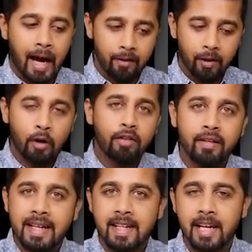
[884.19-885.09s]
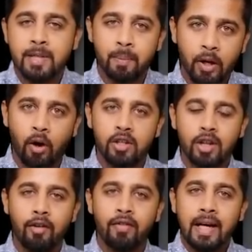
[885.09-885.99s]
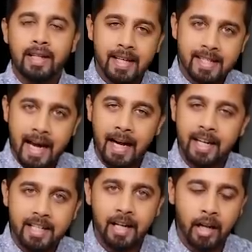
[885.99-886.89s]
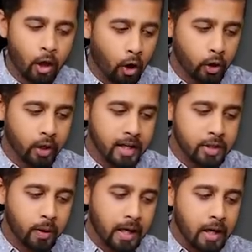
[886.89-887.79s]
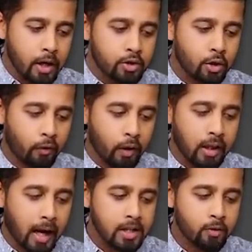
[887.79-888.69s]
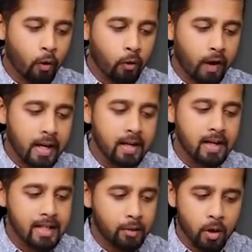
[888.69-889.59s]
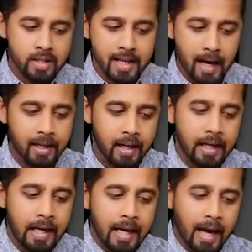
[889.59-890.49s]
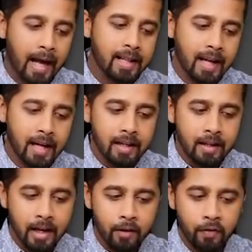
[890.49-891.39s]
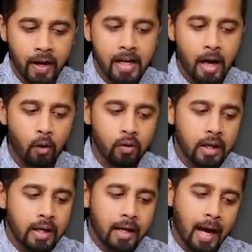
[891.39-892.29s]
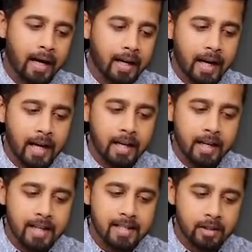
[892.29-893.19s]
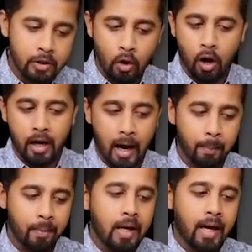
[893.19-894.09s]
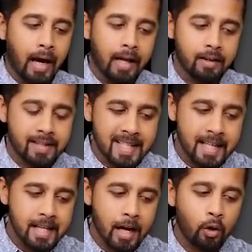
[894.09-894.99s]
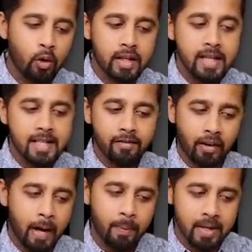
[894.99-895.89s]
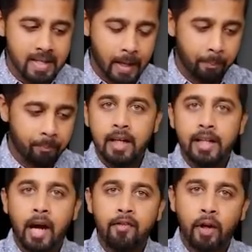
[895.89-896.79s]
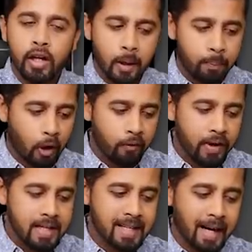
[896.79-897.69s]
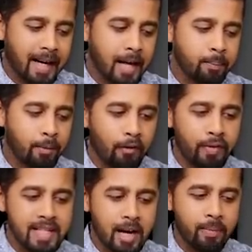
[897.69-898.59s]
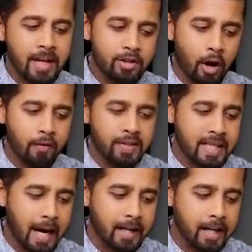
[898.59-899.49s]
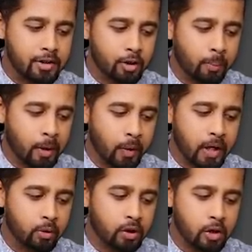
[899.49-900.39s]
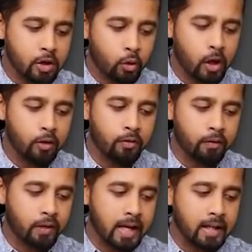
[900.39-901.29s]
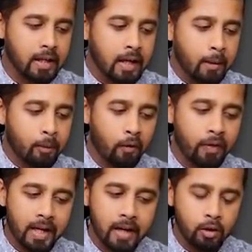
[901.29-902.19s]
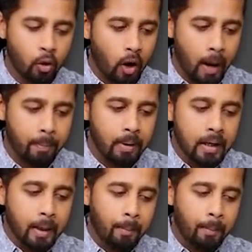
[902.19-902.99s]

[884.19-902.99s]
And one of the reasons is because of the stagnation in the auto industry. So for last 4-5 years, it was stagnant and then it fell down. And again, it has gone up and CAGR growth is 5%. Now, if you look at the profits, again, profits have been sort of stagnant. So between 2012 to 15, profit didn't go up.